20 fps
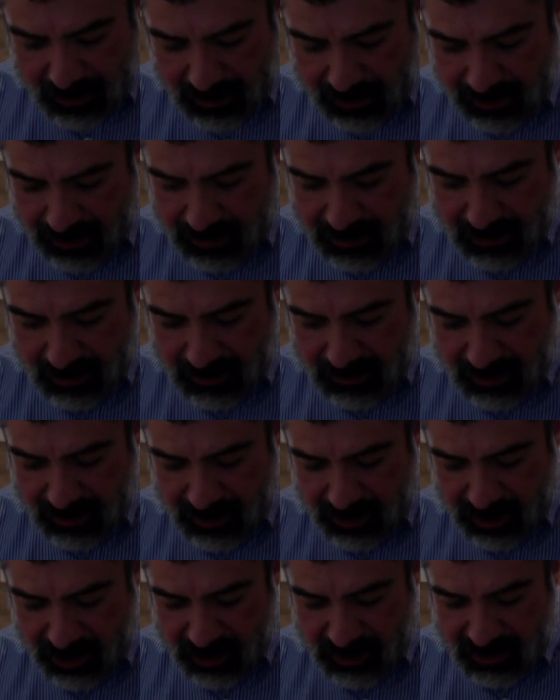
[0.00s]
It doesn't.
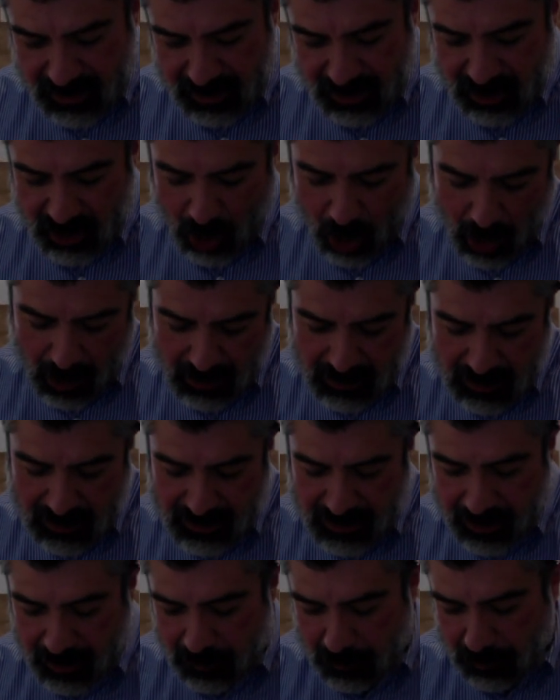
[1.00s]
It just says
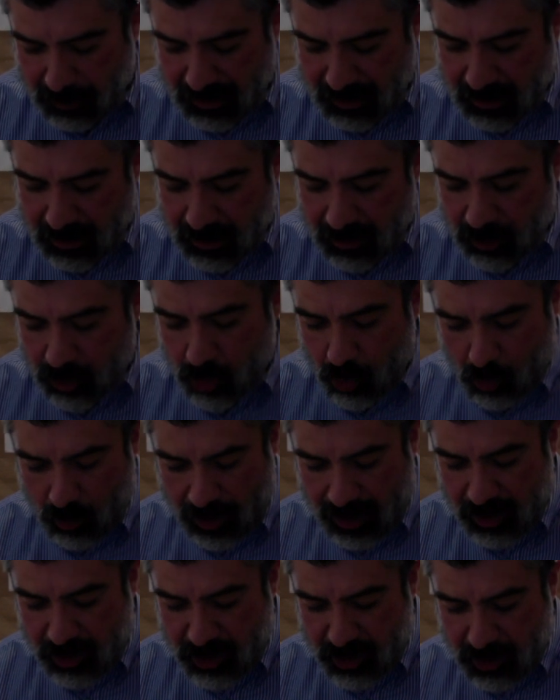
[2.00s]
onset, peak,
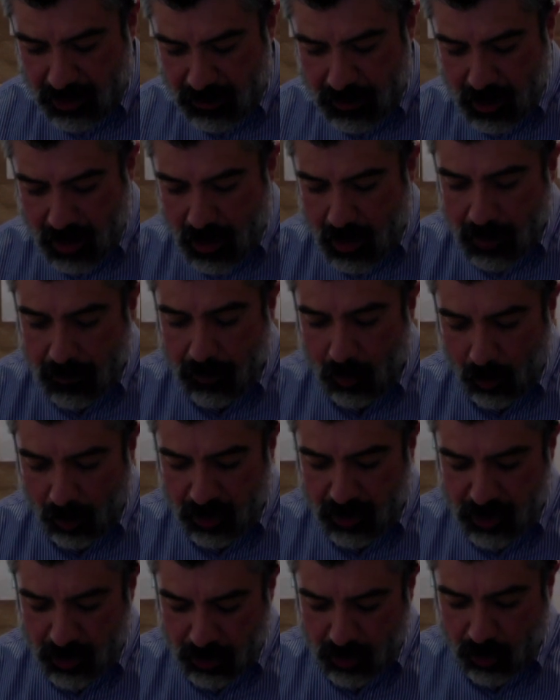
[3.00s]
duration. But
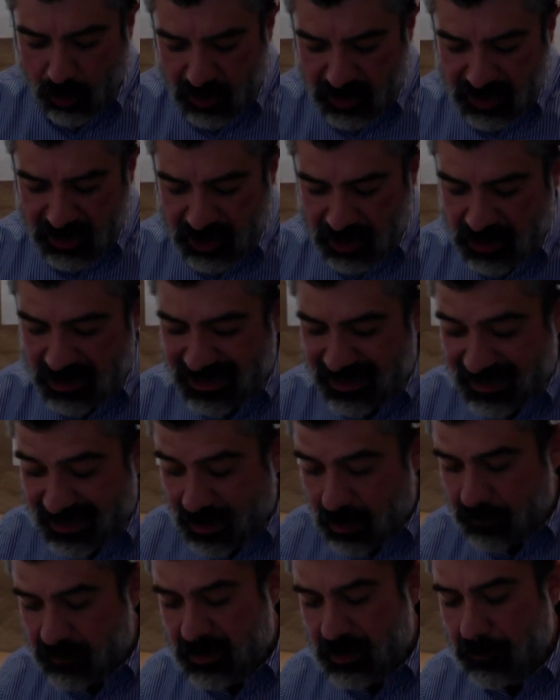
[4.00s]
where's your dosages? Because it
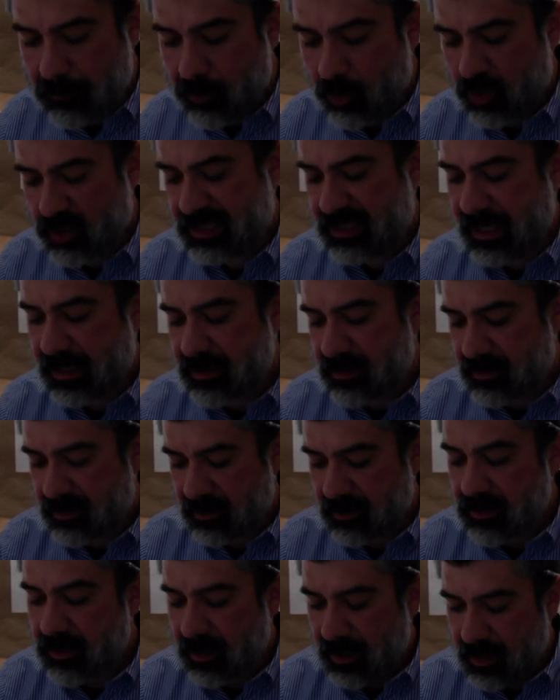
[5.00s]
comes in percent.
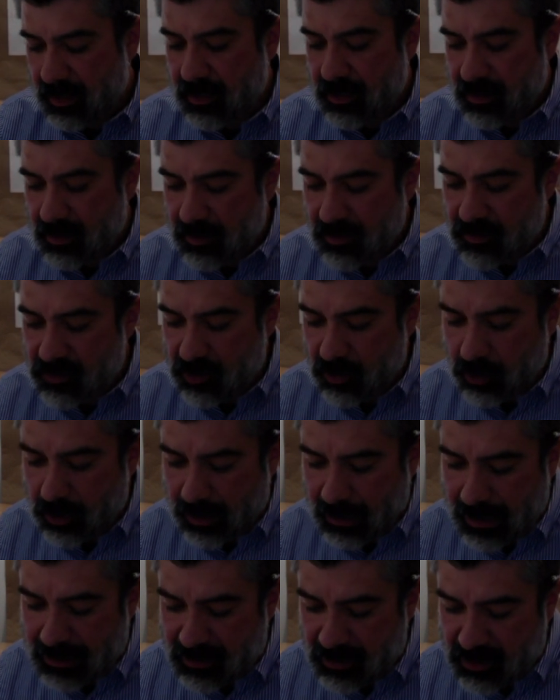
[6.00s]
So look
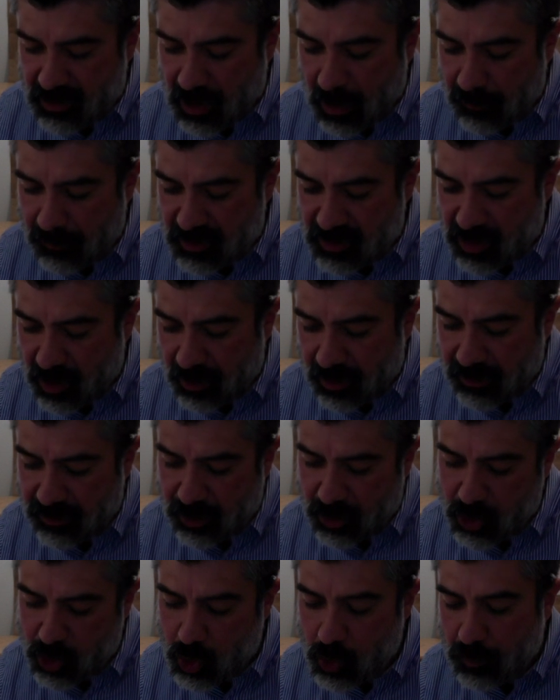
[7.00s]
at at the top, it's talking
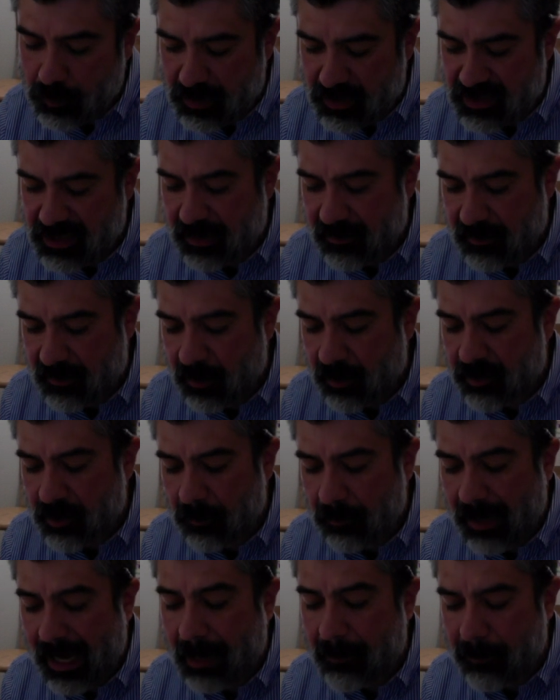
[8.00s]
the 2%, and uh, the
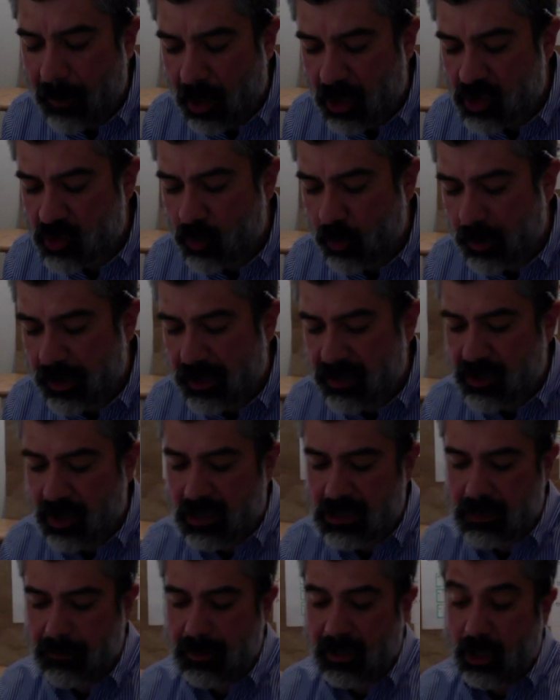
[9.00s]
black box warning
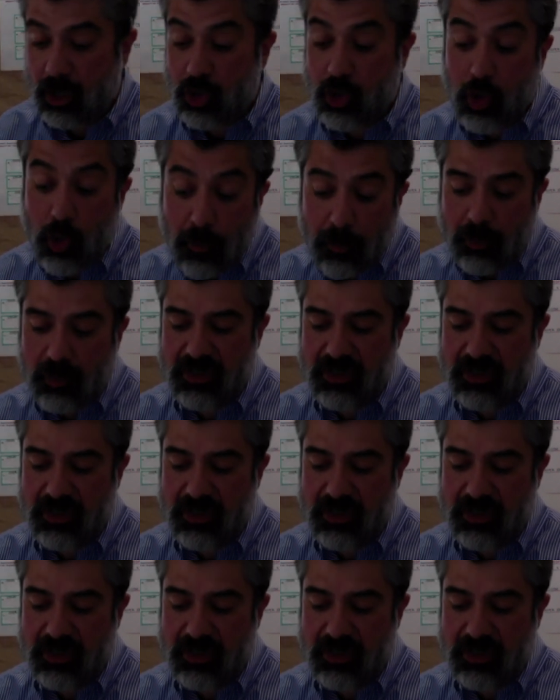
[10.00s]
talks about a 2%